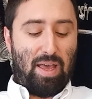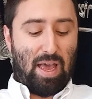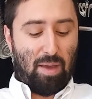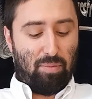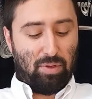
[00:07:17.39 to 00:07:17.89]

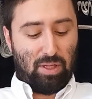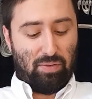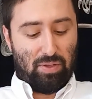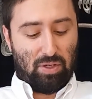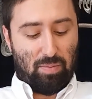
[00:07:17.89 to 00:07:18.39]
I believe
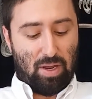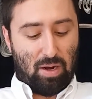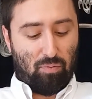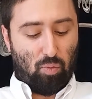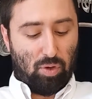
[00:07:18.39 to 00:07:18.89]
these are made out
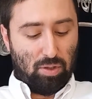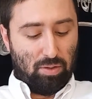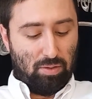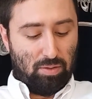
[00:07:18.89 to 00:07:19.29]
of wool.